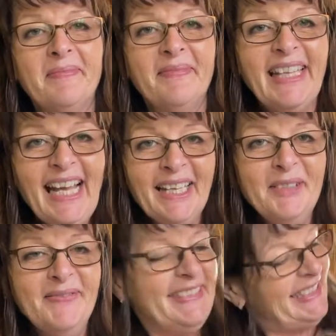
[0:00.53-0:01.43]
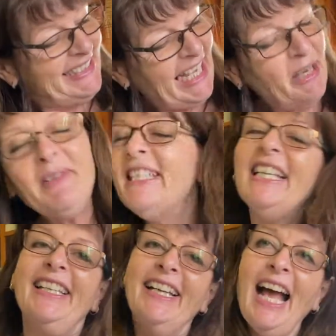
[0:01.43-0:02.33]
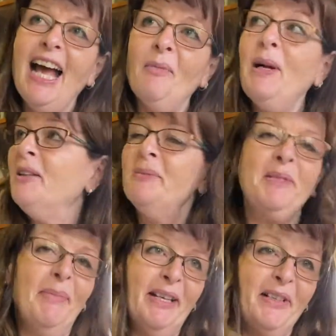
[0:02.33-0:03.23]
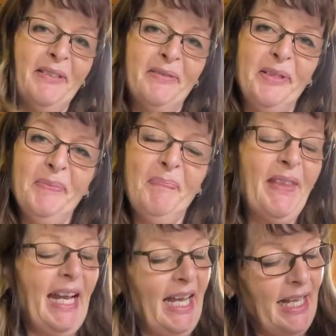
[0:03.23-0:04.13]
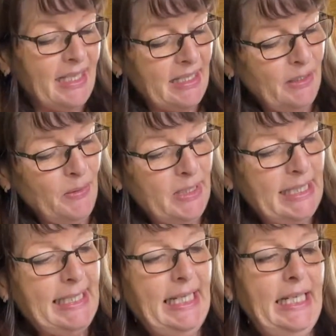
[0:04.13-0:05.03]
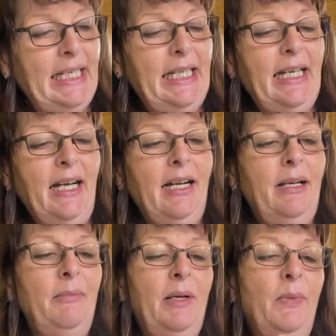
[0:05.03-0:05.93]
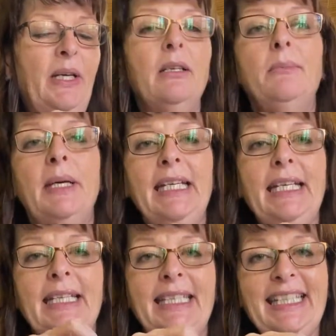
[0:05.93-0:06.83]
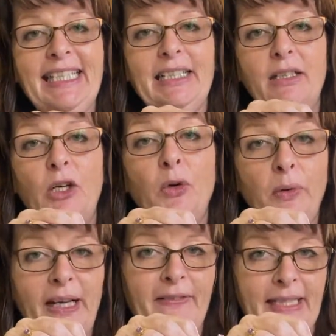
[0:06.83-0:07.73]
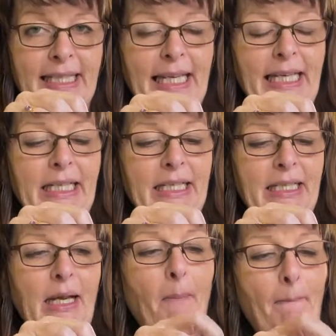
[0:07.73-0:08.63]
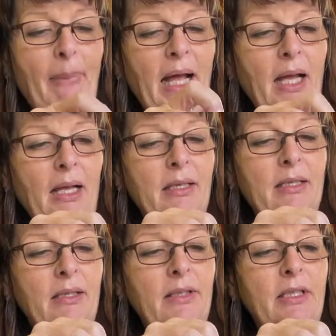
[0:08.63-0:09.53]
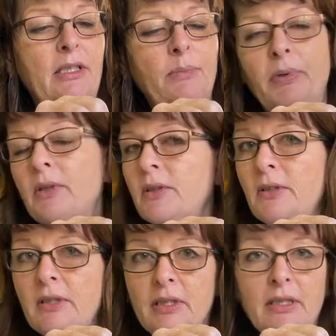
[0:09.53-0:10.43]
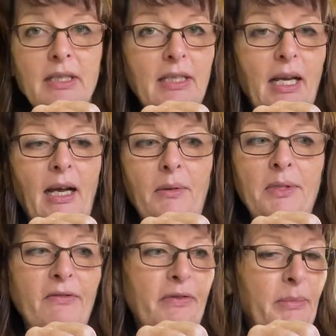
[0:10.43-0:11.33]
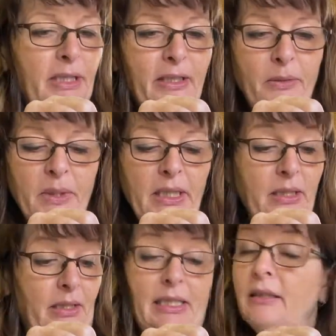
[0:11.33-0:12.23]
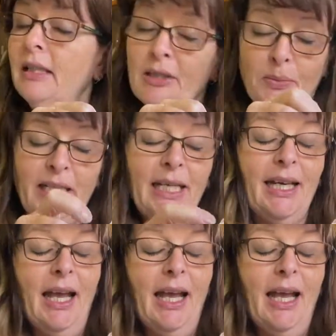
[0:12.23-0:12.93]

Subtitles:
Hello, I'm Rosella and welcome to my craft room. So today we're going to make this little Kraft Tex bag. So this is a project that I was unfamiliar with until last week,